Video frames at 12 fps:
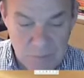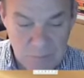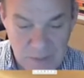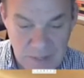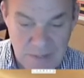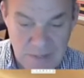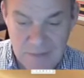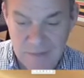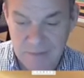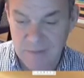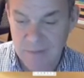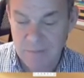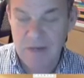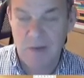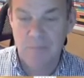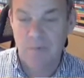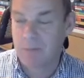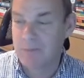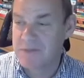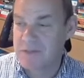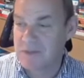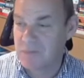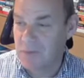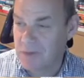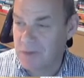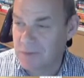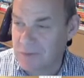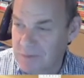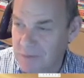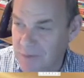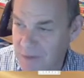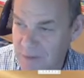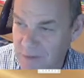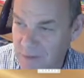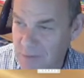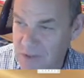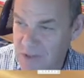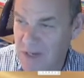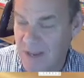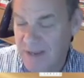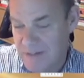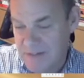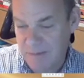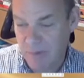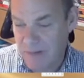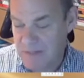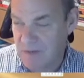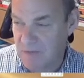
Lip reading: be there'd be no problems in the world. We just layer templates over.